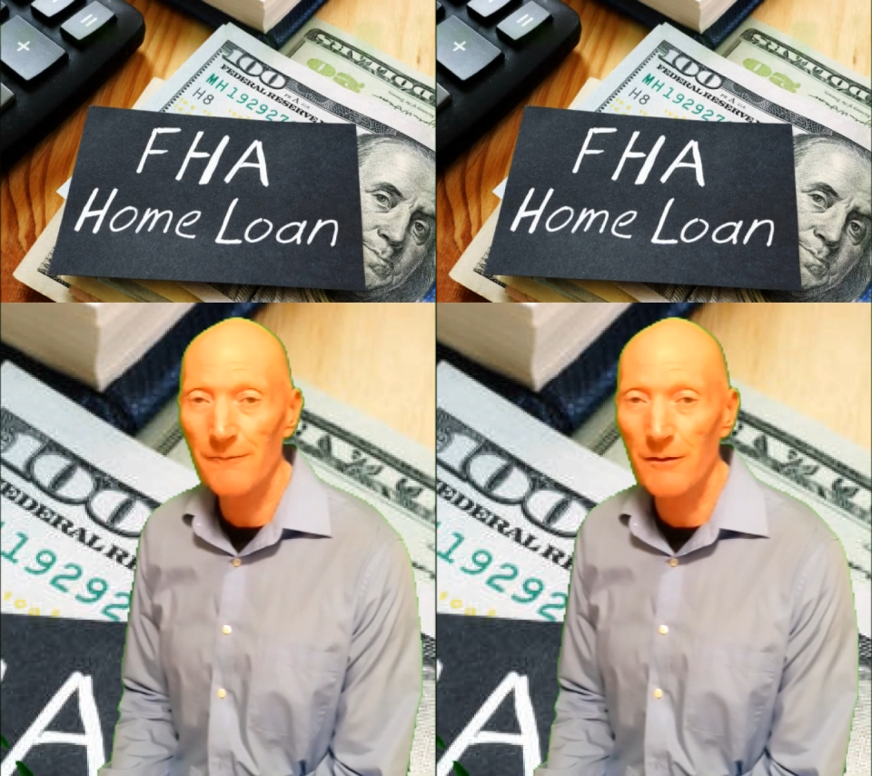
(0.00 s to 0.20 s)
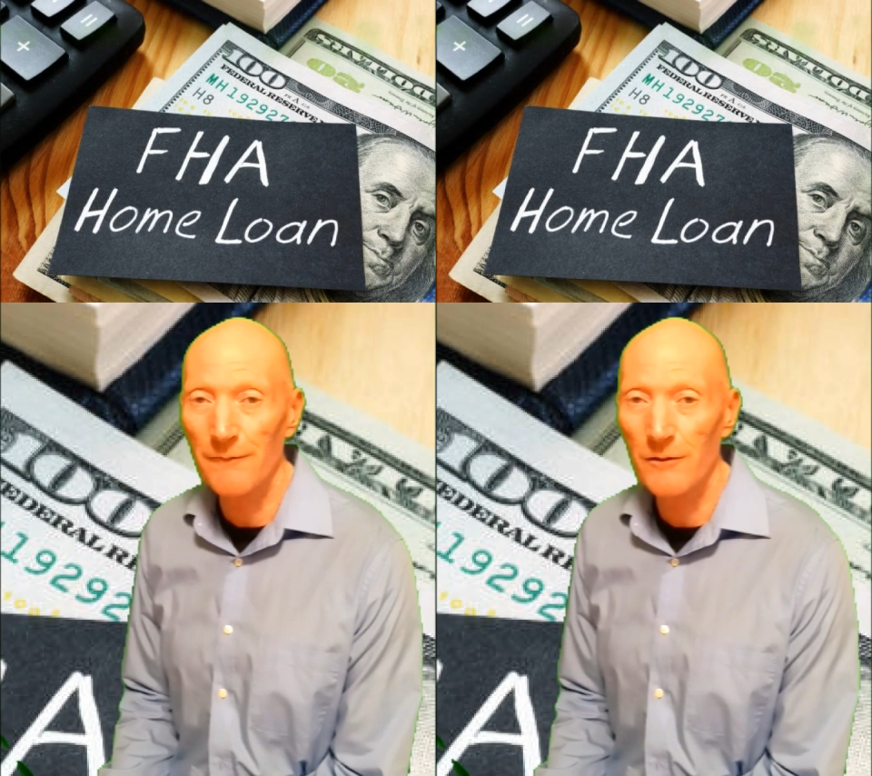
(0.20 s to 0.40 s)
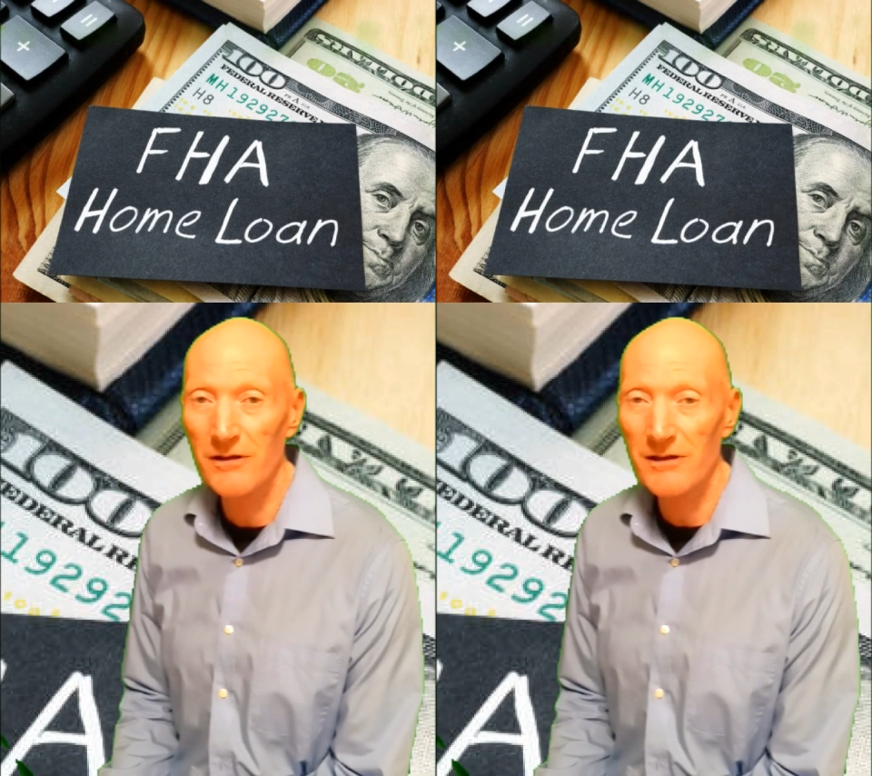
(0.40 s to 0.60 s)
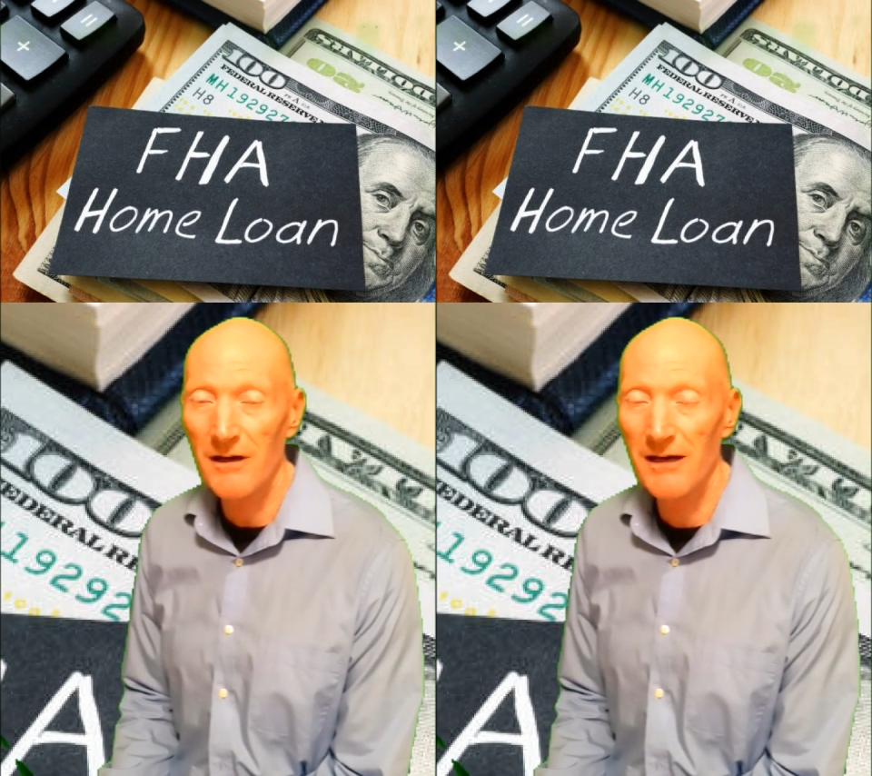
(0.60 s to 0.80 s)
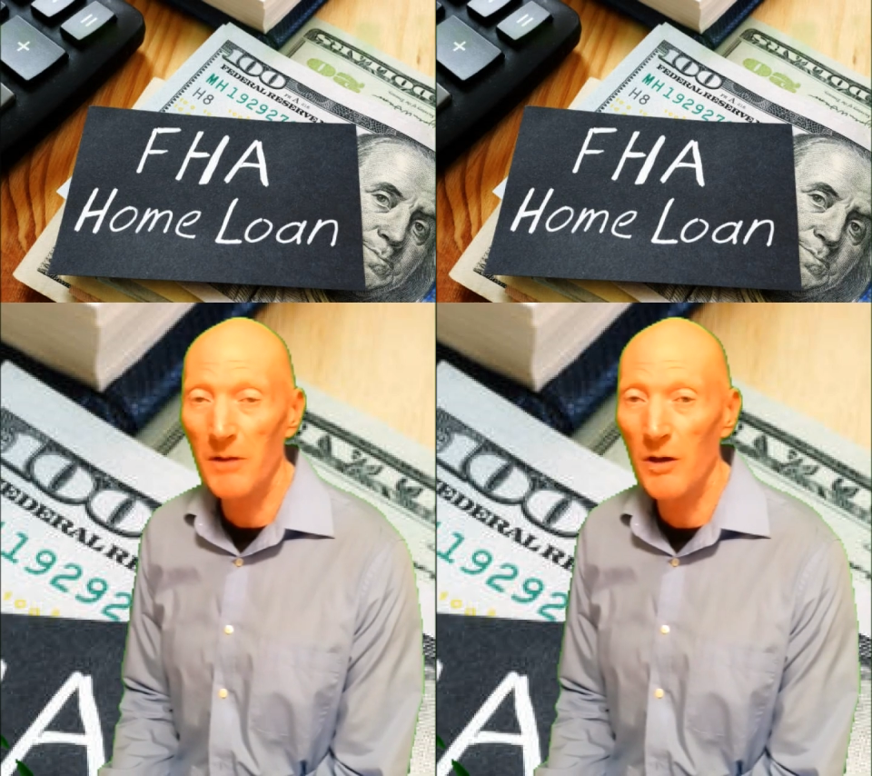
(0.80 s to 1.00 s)
for a
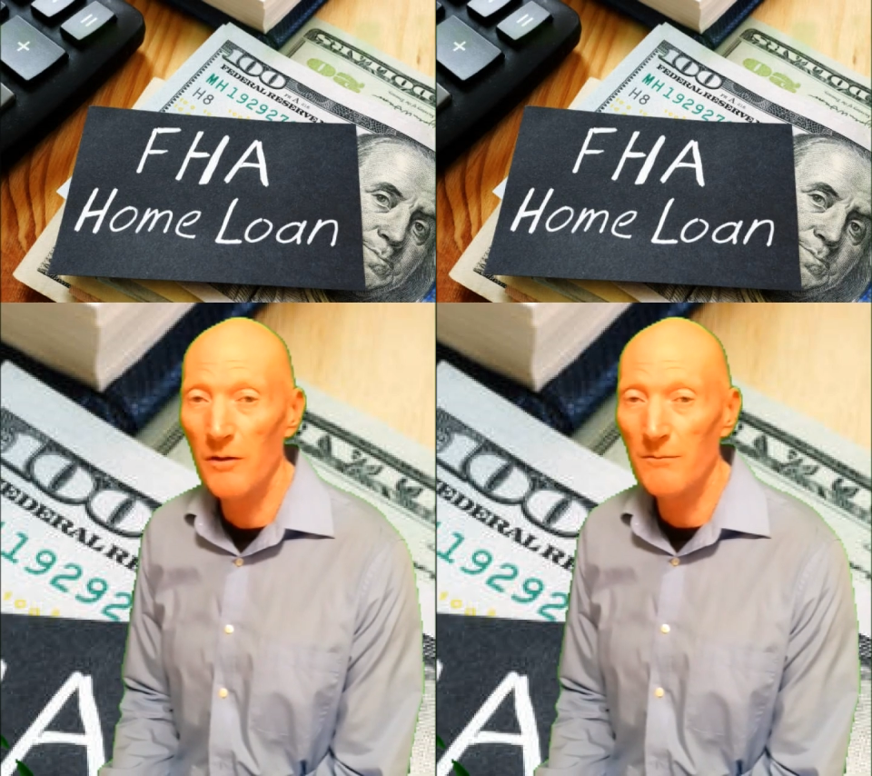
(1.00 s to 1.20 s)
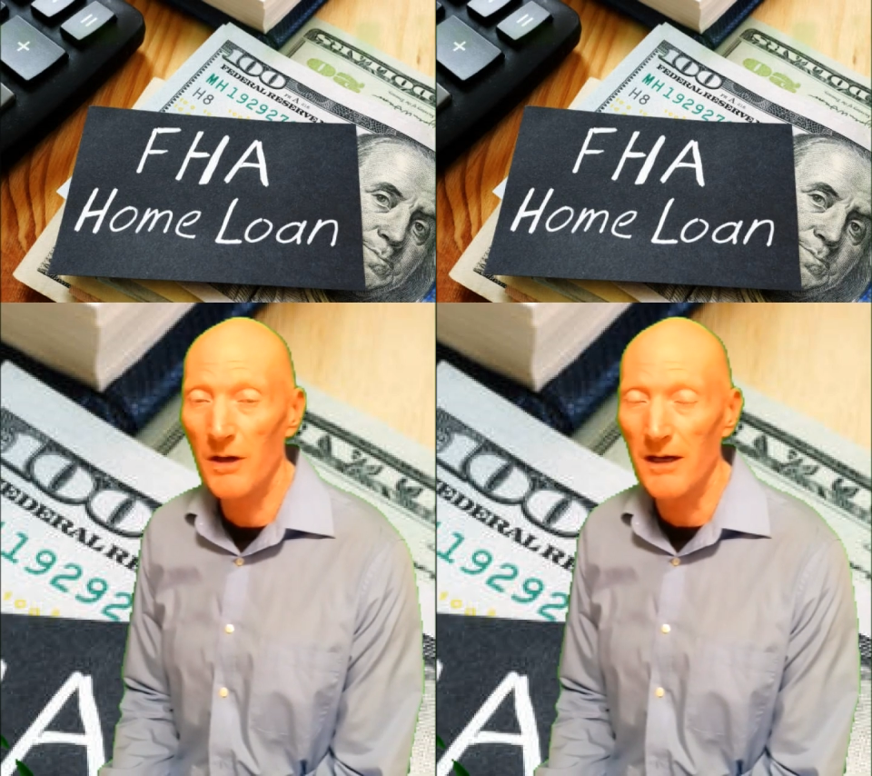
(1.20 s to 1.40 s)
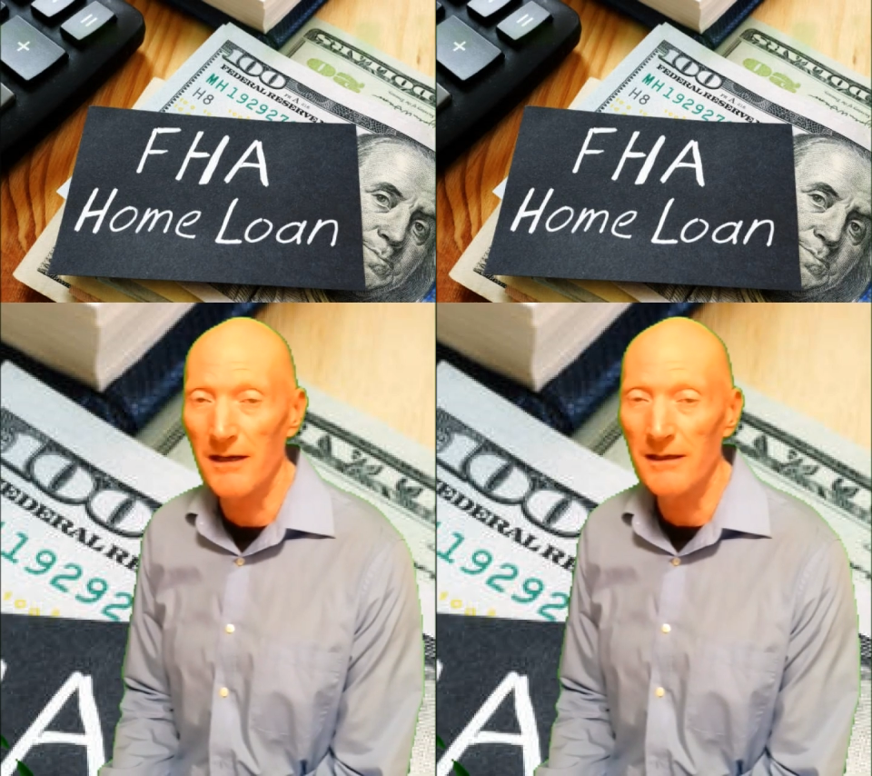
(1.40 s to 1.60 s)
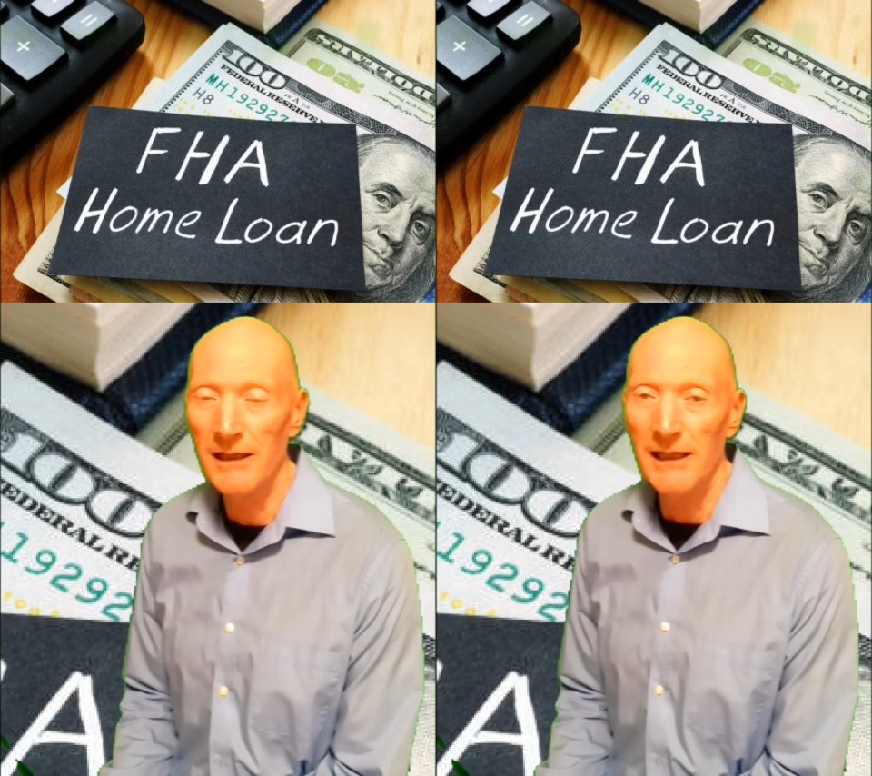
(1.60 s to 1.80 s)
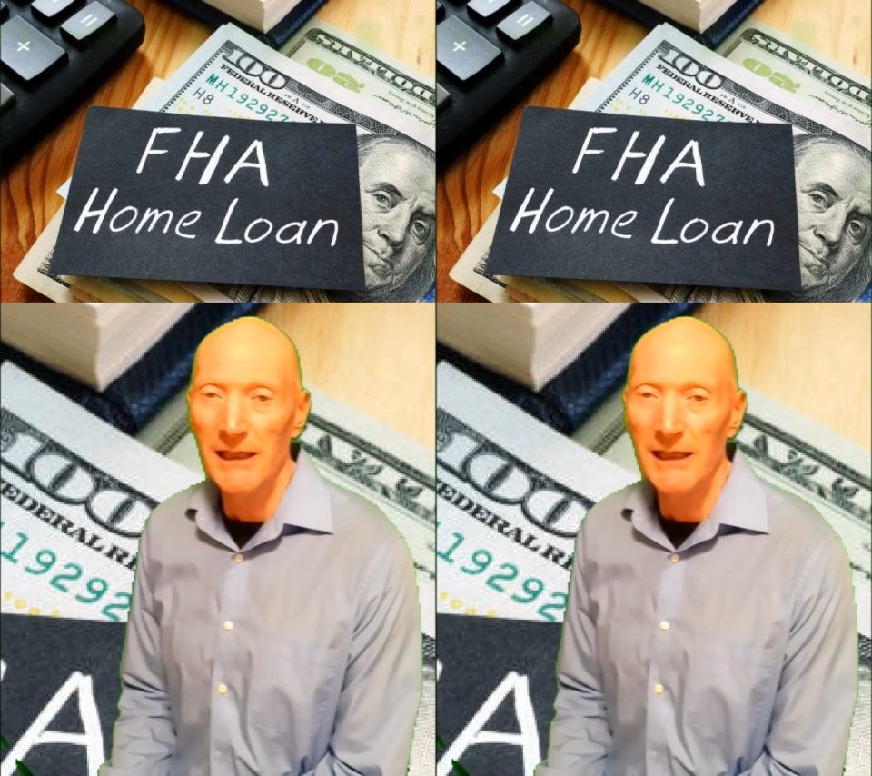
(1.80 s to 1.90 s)
first-time home buyer.